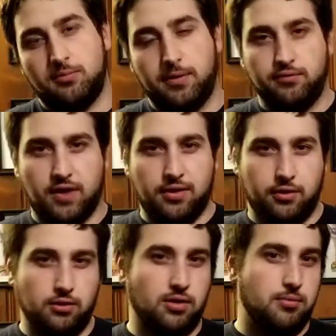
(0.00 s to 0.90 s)
but rather
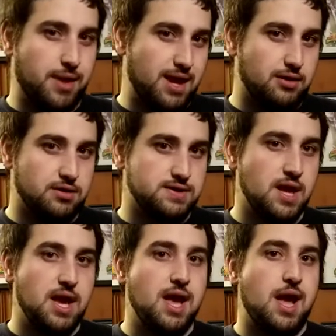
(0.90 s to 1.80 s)
go to the panels,
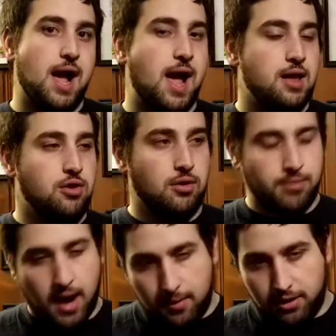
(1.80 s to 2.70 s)
you can
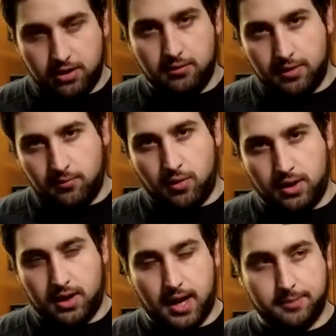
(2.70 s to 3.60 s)
probably do it in one
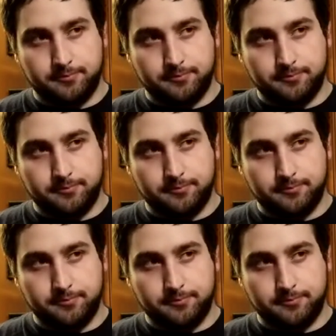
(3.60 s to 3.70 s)
day.